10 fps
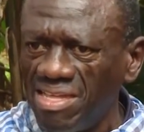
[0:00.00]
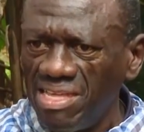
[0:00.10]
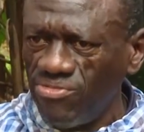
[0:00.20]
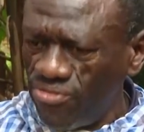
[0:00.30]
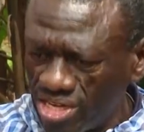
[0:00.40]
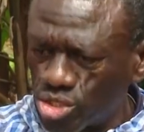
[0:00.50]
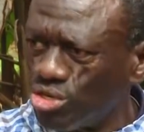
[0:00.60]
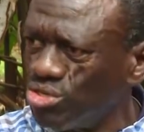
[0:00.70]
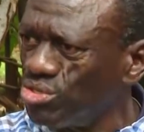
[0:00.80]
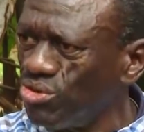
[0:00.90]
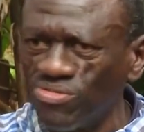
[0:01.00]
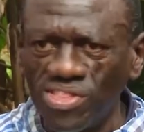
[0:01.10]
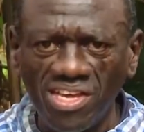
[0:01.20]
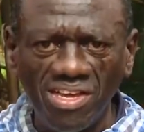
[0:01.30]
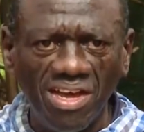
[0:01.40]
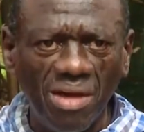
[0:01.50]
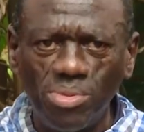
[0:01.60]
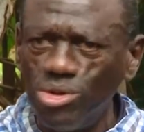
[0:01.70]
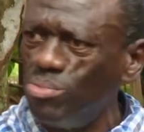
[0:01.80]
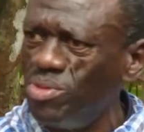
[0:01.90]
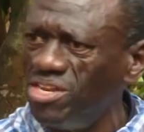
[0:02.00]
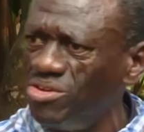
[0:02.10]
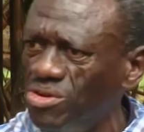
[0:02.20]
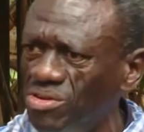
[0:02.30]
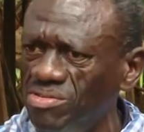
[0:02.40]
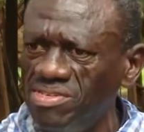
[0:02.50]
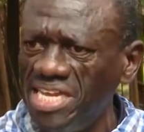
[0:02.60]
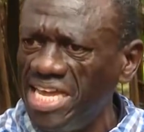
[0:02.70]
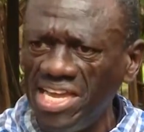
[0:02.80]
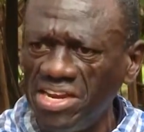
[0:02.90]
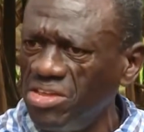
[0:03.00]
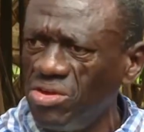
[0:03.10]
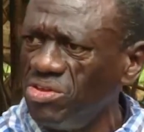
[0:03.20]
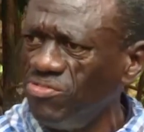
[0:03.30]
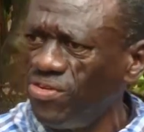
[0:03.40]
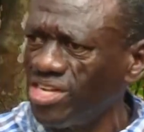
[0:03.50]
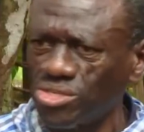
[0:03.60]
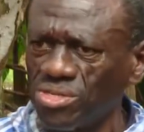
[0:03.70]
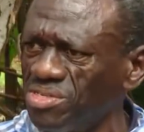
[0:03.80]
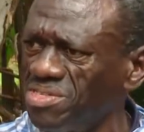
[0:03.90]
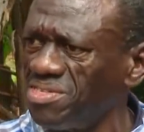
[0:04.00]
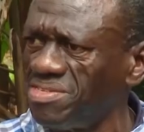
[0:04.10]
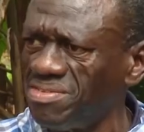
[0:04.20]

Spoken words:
Infections of the abdomen, diarrheal infections